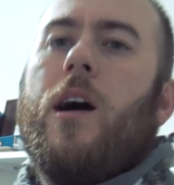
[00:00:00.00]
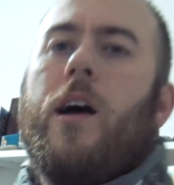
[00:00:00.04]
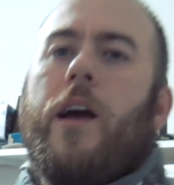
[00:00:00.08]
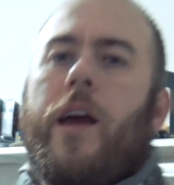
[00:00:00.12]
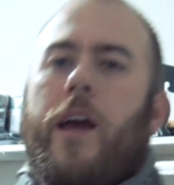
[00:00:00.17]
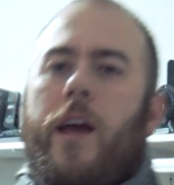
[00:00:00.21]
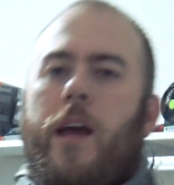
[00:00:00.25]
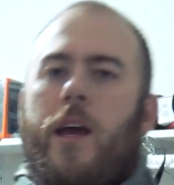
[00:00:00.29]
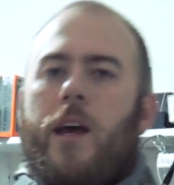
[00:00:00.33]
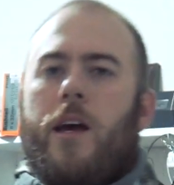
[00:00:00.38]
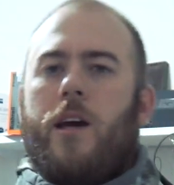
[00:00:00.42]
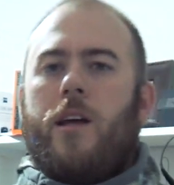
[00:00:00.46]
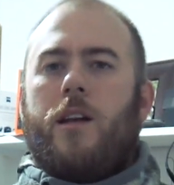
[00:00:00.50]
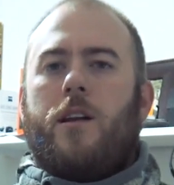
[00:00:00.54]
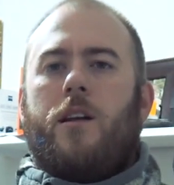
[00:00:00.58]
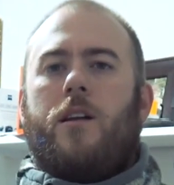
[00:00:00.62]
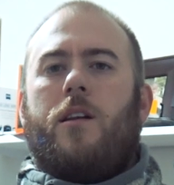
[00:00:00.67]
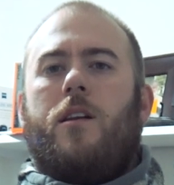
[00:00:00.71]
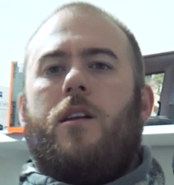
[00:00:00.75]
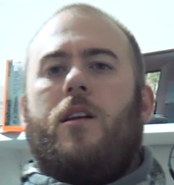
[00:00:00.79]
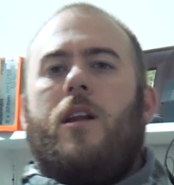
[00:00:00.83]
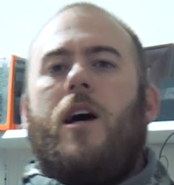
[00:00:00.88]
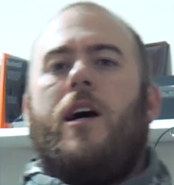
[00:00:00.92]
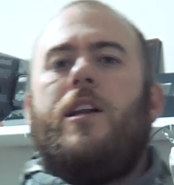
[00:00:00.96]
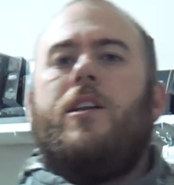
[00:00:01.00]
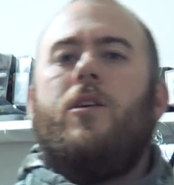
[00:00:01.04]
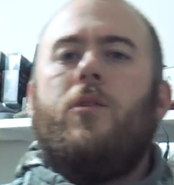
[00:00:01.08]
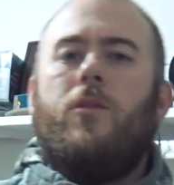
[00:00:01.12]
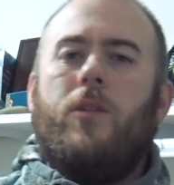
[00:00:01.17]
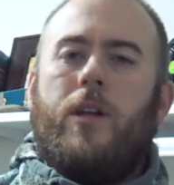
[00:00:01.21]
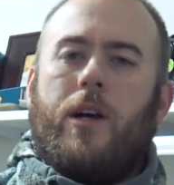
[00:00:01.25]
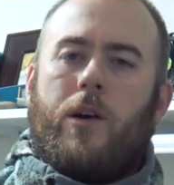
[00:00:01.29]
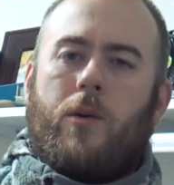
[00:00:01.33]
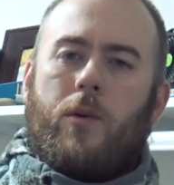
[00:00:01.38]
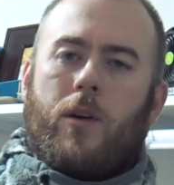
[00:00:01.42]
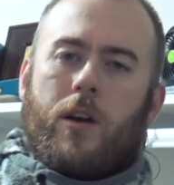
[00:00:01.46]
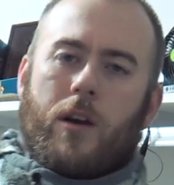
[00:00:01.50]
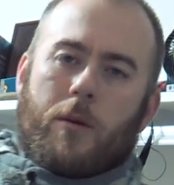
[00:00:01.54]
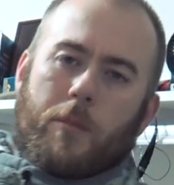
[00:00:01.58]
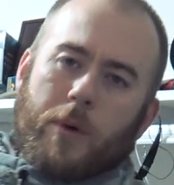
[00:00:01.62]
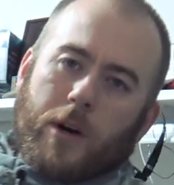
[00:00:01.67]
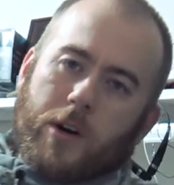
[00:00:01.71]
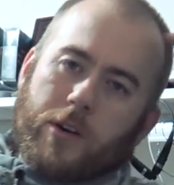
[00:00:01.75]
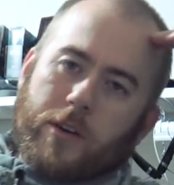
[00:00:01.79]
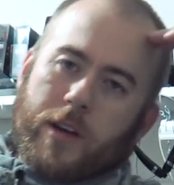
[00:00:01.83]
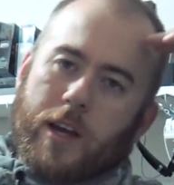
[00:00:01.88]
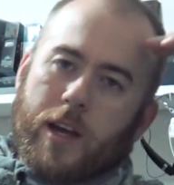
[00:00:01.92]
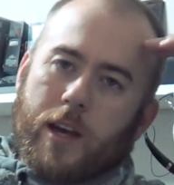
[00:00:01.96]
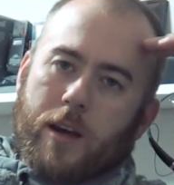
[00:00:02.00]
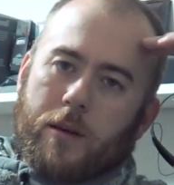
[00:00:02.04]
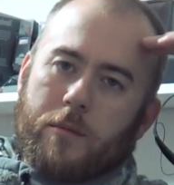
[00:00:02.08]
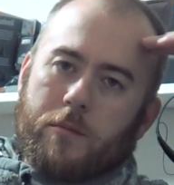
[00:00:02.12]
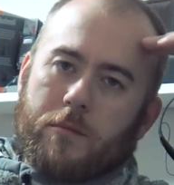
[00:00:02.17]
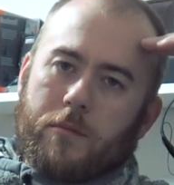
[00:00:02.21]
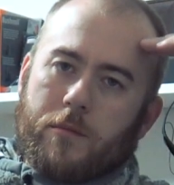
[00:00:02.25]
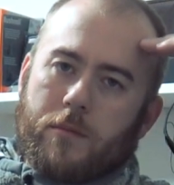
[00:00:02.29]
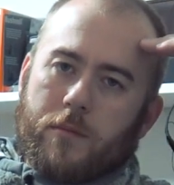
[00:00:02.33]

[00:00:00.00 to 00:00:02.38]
And I don't like wearing a ball cap